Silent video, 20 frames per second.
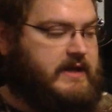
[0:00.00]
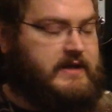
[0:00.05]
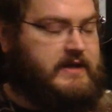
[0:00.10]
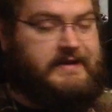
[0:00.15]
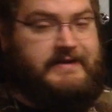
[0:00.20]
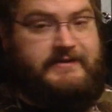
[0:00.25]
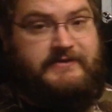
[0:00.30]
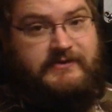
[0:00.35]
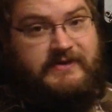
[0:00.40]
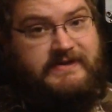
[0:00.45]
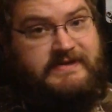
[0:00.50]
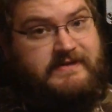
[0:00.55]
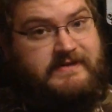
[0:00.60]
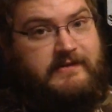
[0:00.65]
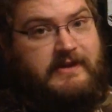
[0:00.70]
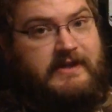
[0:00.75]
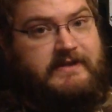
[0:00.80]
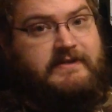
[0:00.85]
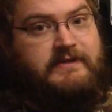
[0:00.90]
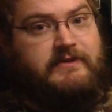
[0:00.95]
Uh, strings have a
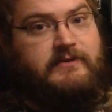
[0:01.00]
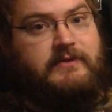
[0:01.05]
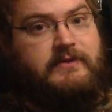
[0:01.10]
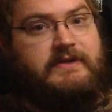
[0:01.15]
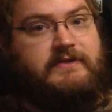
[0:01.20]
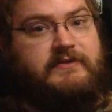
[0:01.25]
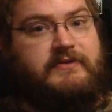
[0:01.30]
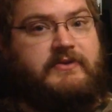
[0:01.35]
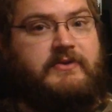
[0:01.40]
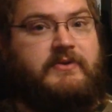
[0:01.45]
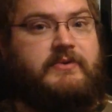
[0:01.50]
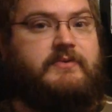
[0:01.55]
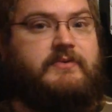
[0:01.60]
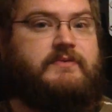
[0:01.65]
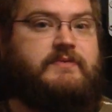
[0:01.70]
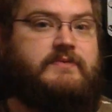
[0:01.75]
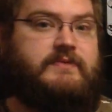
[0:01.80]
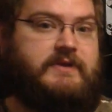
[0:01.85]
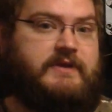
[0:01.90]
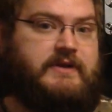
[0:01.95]
lot to do with it
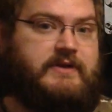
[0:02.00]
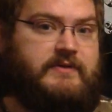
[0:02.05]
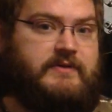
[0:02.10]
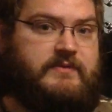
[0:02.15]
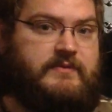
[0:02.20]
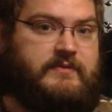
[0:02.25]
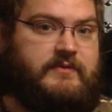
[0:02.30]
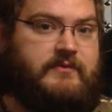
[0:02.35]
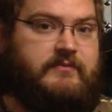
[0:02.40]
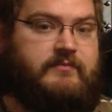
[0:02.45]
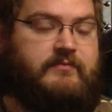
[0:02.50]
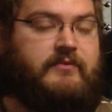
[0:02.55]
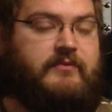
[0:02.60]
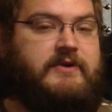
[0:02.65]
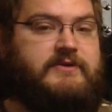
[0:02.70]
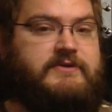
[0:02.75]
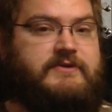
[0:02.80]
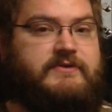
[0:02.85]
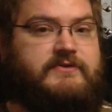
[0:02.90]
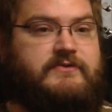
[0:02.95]
too. You know, the
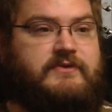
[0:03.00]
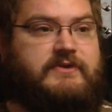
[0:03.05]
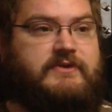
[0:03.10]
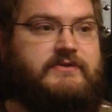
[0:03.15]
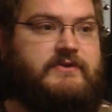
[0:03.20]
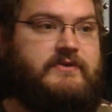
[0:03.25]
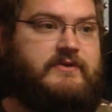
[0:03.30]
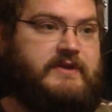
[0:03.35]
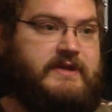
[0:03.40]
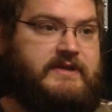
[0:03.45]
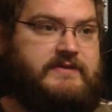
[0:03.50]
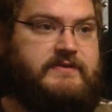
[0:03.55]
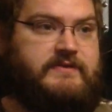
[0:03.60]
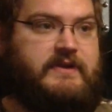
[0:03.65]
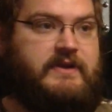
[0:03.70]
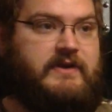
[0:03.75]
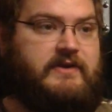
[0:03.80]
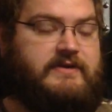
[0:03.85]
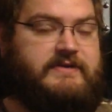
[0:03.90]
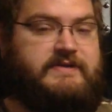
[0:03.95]
fresher the strings are, the easier
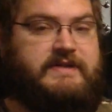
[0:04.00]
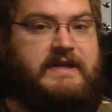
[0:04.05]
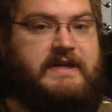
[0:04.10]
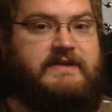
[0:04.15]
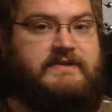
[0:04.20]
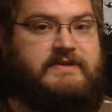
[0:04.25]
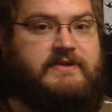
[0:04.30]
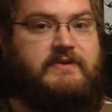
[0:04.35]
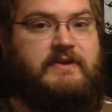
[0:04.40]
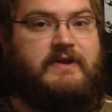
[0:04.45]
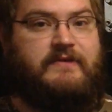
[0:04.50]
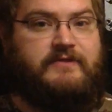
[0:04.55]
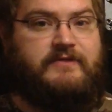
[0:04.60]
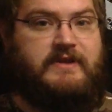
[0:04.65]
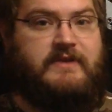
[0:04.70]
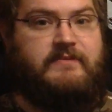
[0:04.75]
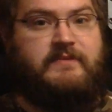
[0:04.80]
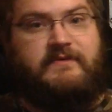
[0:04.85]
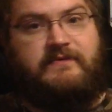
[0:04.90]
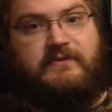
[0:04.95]
they are to stay in tune after
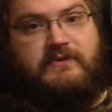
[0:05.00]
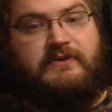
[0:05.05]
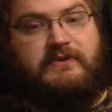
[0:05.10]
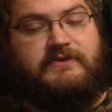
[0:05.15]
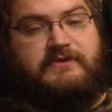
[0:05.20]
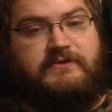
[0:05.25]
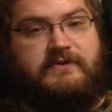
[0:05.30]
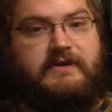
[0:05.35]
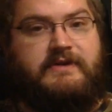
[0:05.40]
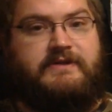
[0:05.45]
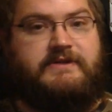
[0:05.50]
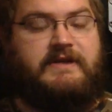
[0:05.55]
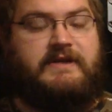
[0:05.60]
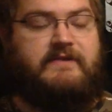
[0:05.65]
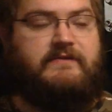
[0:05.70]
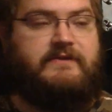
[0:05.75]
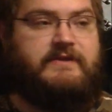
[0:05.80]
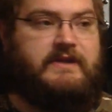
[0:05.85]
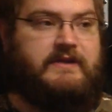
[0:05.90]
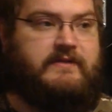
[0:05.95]
they've been fully stretched and
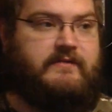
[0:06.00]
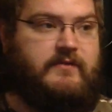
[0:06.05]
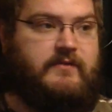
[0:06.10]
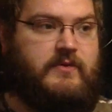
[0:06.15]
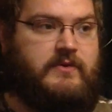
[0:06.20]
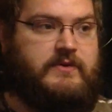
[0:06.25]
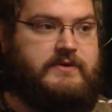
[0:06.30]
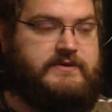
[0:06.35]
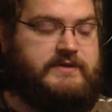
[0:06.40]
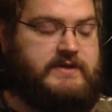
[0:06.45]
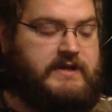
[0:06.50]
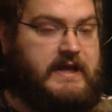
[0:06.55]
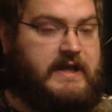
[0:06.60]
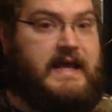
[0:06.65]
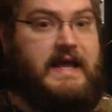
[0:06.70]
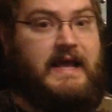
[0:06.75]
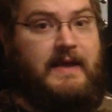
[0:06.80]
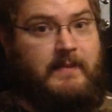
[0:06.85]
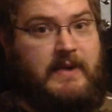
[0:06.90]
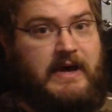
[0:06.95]
everything, of course,
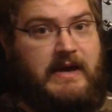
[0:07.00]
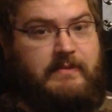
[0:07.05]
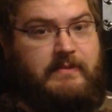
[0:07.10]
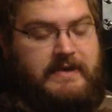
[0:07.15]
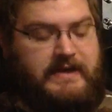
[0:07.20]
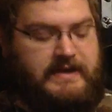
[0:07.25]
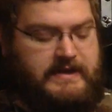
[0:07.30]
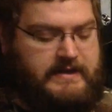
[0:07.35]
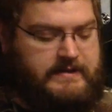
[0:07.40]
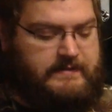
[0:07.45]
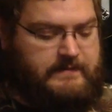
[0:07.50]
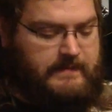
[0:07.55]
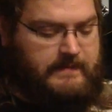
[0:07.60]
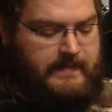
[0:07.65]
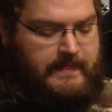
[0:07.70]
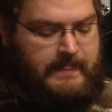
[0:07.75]
in my opinion.